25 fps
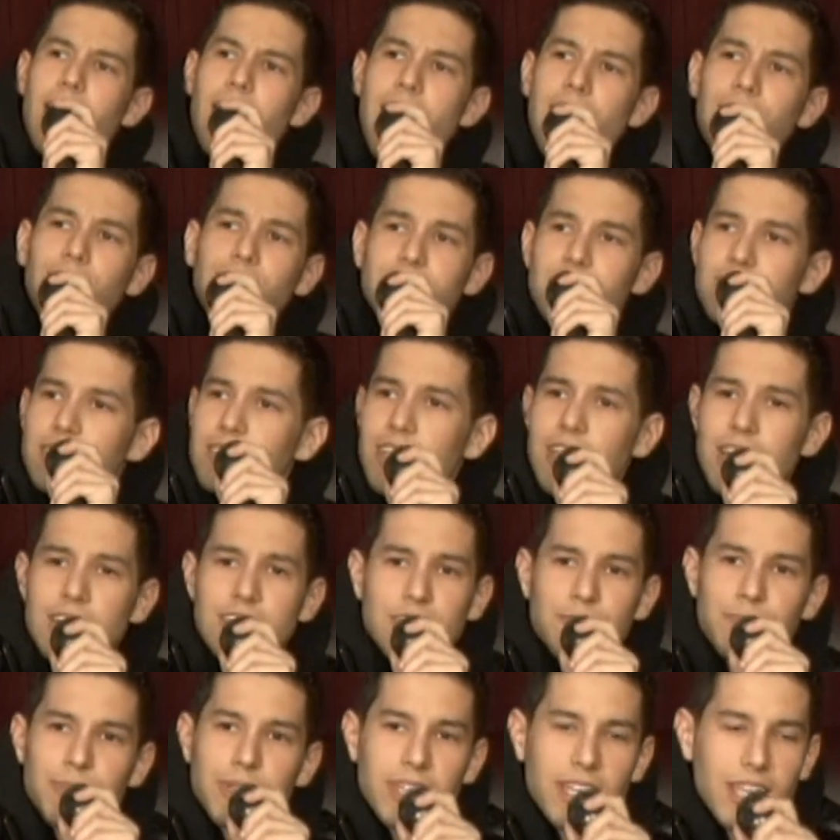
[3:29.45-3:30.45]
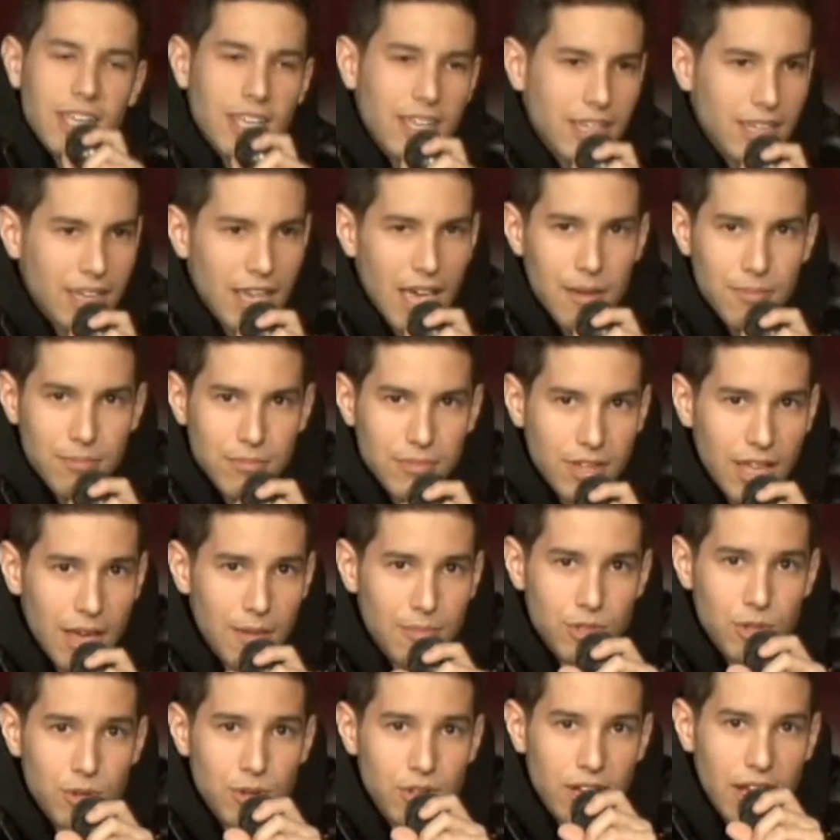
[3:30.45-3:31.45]
ever since then, I just been kept,
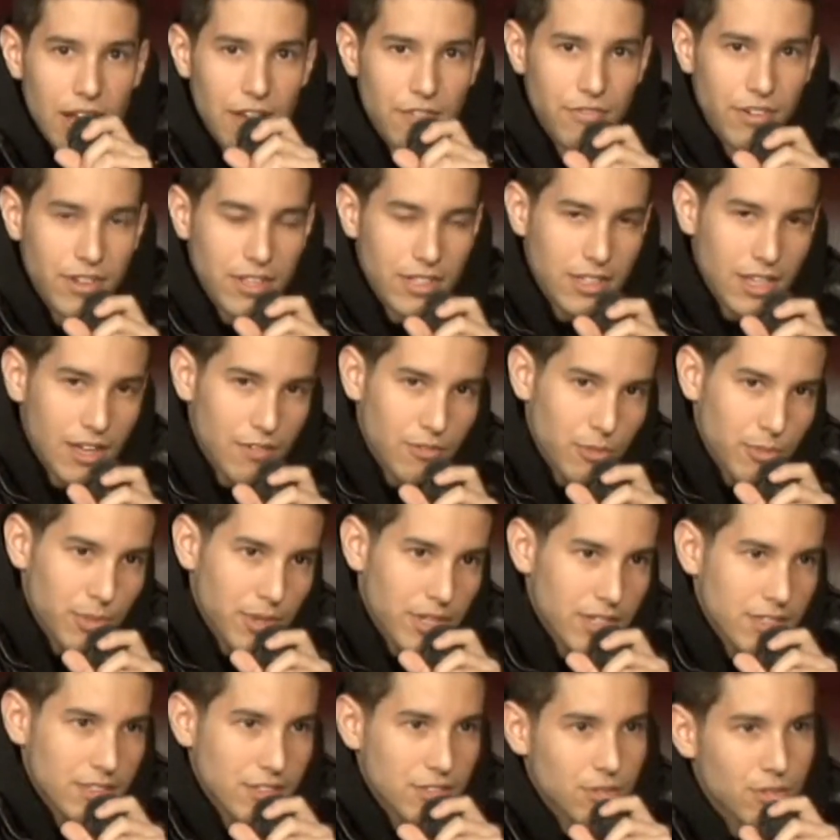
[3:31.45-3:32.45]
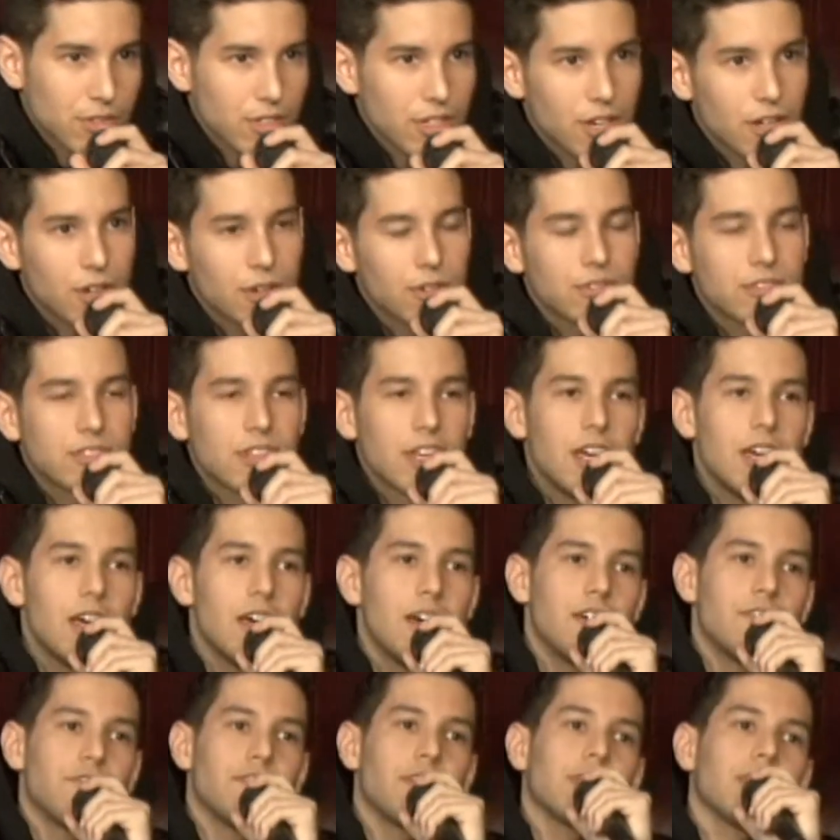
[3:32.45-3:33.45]
kept doing it. I fell in love with being in studios,
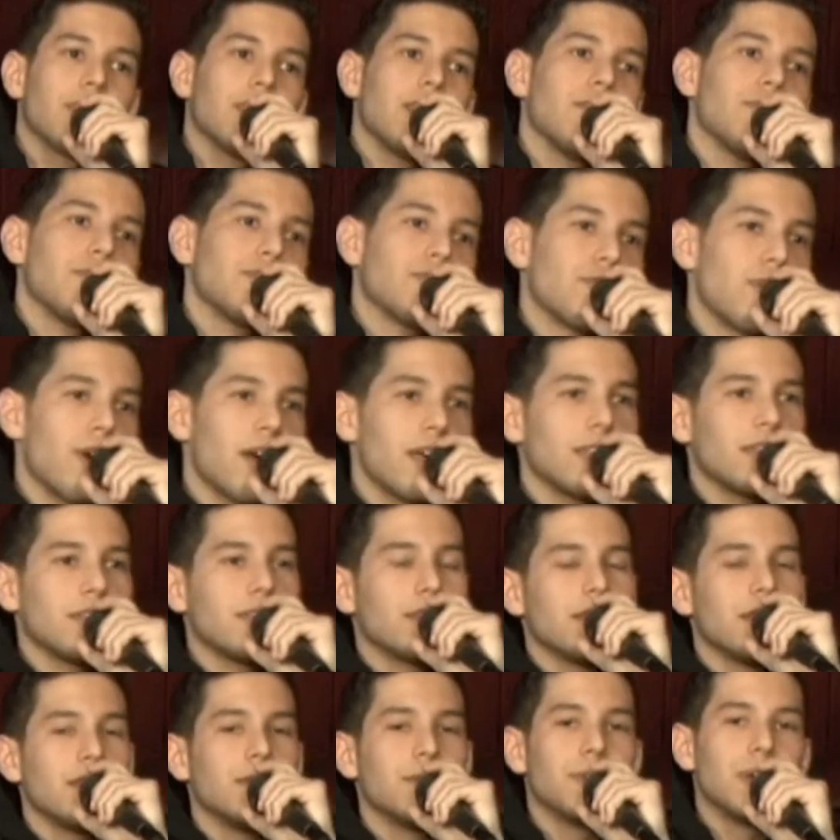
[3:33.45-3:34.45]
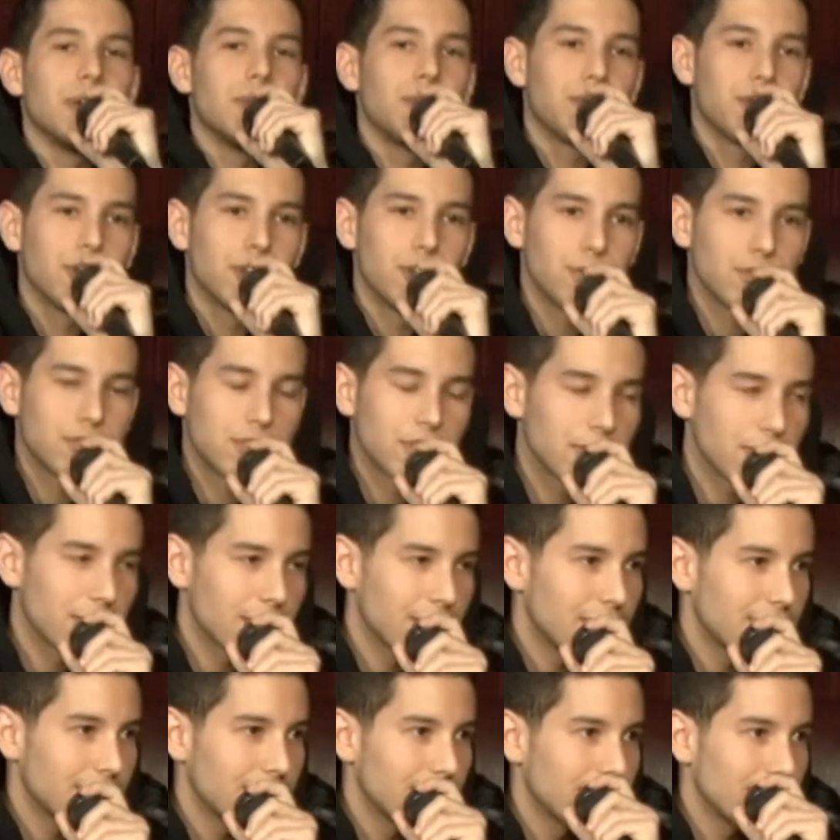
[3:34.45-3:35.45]
fell in love with writing and, and
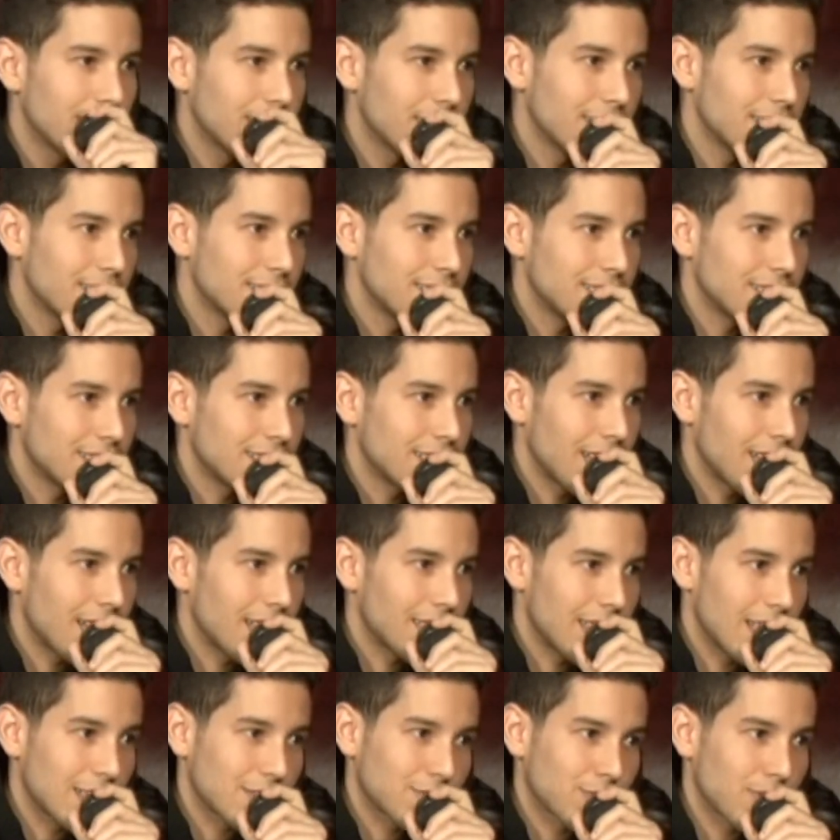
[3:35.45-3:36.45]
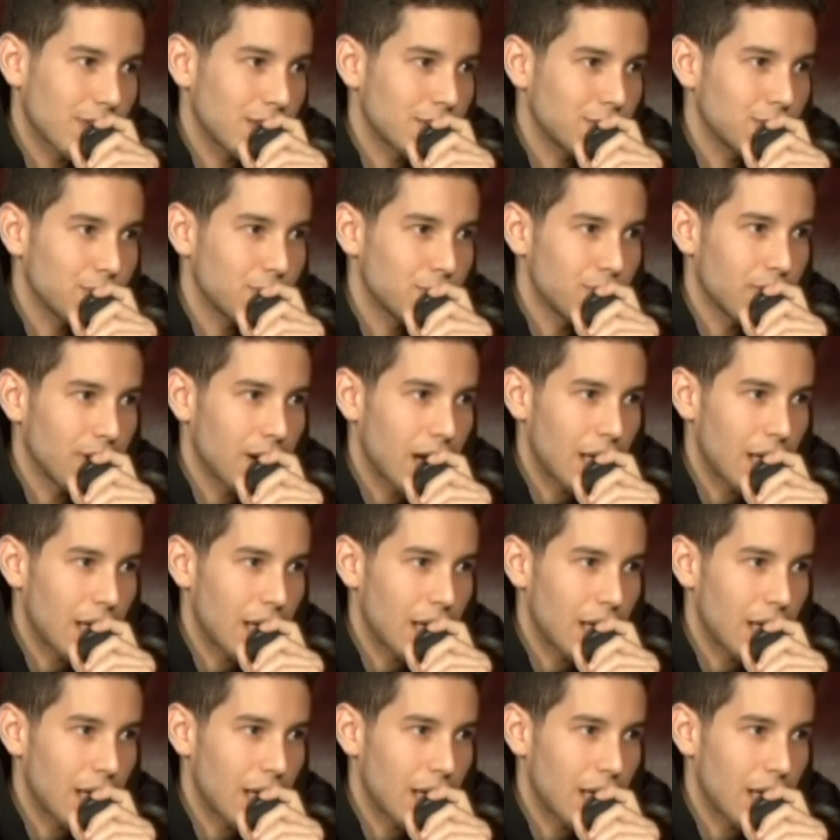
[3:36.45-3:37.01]
producing, and uh, that's what I do.